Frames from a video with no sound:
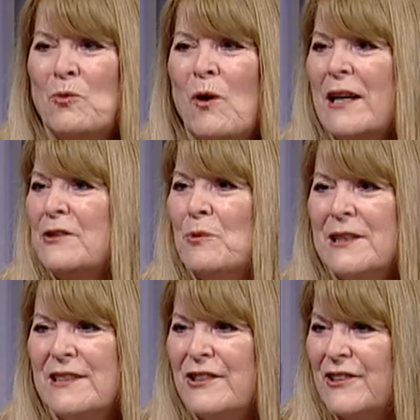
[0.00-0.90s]
why you
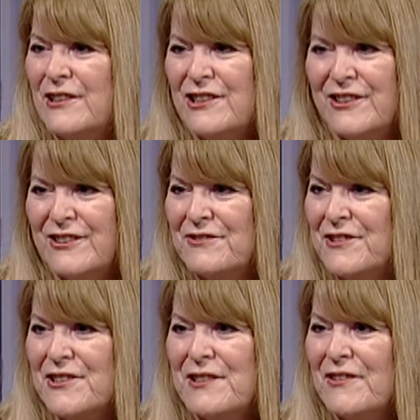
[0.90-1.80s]
wanted to go on the show,
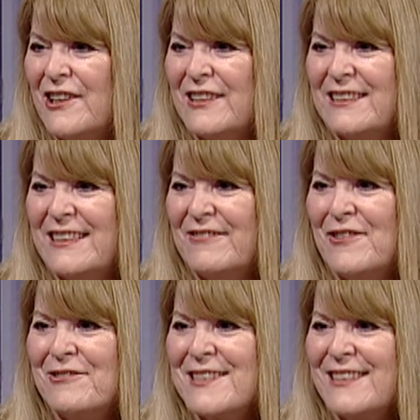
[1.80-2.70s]
first of all, and then
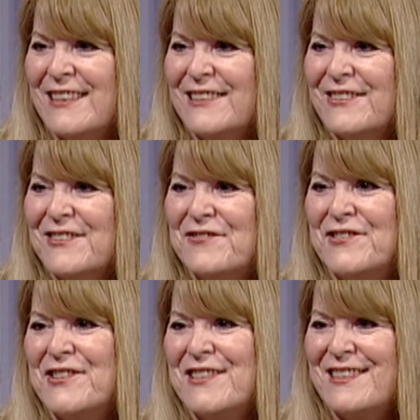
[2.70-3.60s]
what was it like those
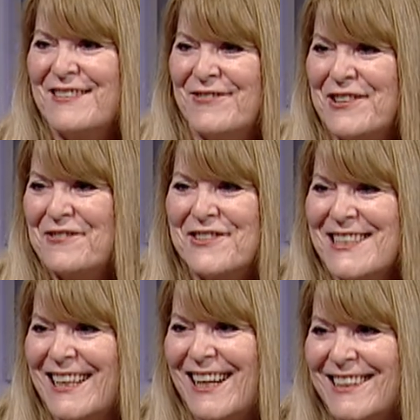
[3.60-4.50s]
first when you
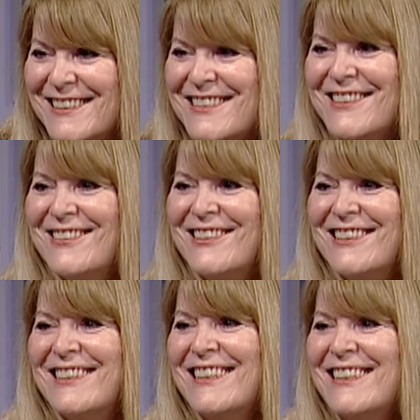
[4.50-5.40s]
first got on the show? Okay,